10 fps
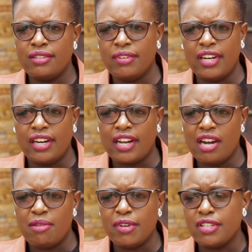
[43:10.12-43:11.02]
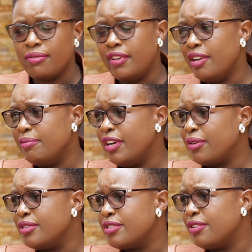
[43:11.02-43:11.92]
even at campus, for them, they're
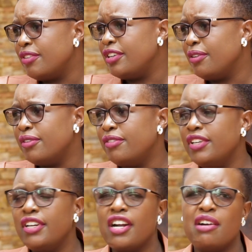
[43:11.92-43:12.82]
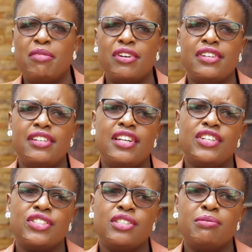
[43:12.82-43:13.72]
concentrating on reading about
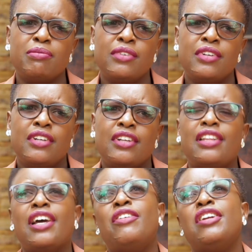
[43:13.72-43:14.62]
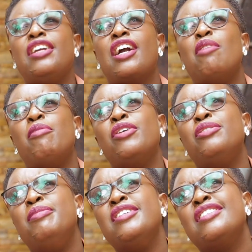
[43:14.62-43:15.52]
leadership. They are reading
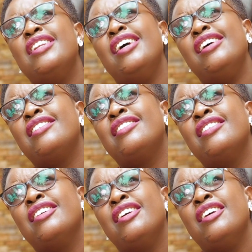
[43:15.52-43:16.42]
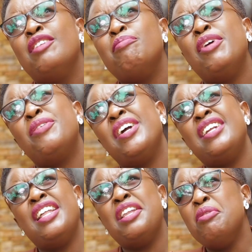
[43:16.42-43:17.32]
about business. But what
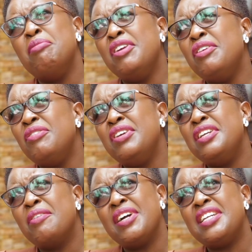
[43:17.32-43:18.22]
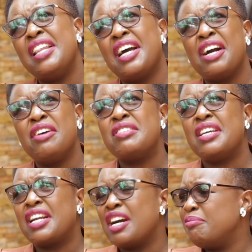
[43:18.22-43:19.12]
are the women reading? What are the girls
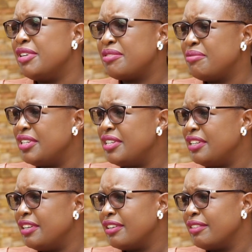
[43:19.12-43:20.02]
at campus reading?